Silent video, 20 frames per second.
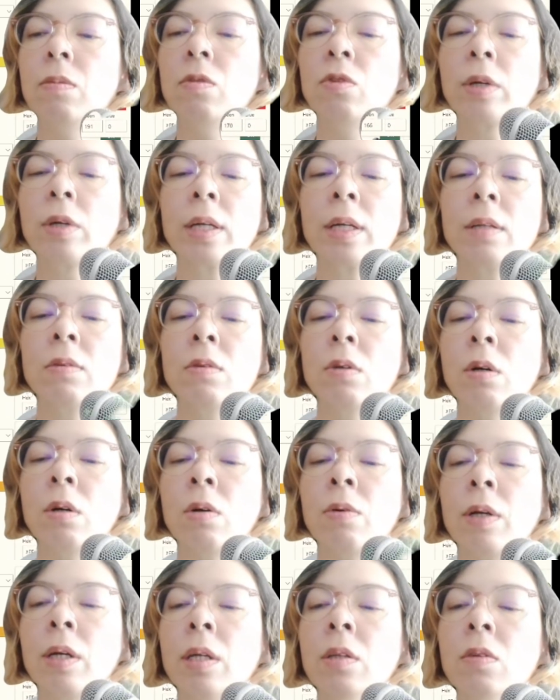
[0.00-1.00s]
Drag it to
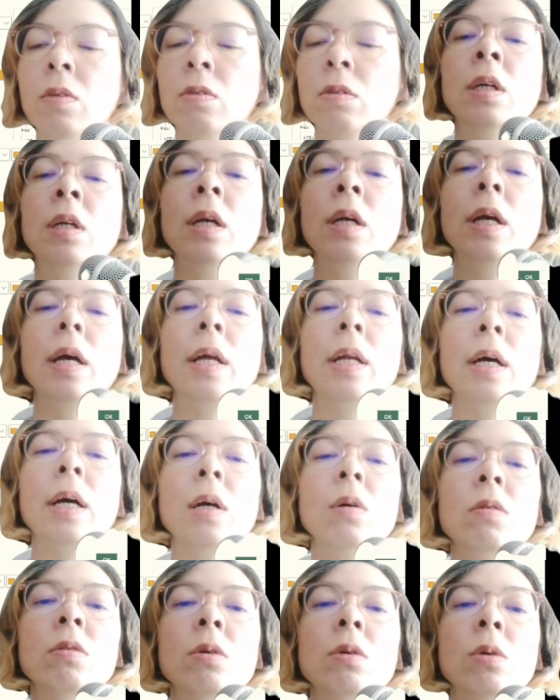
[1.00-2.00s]
oranged. And I
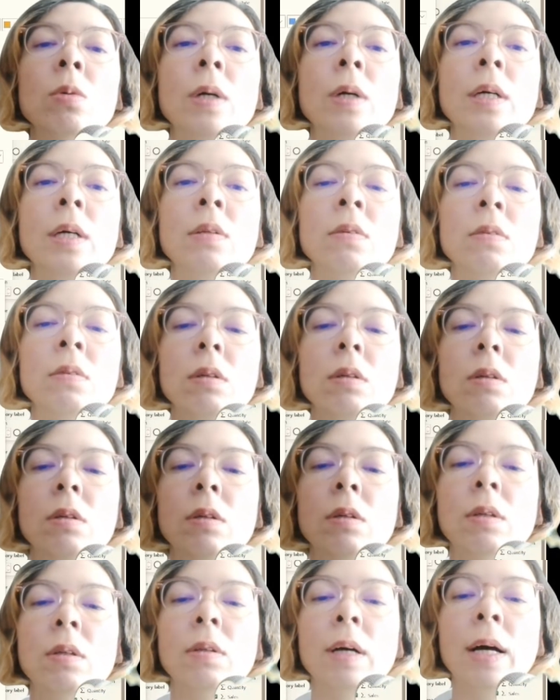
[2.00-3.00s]
also want
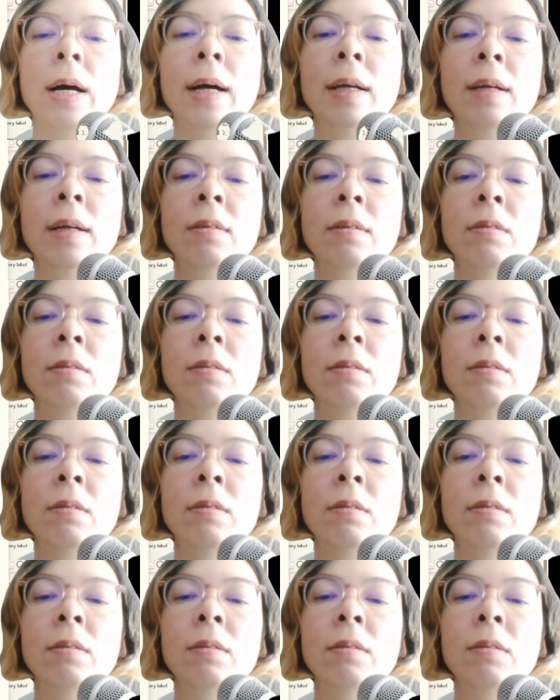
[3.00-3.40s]
the highest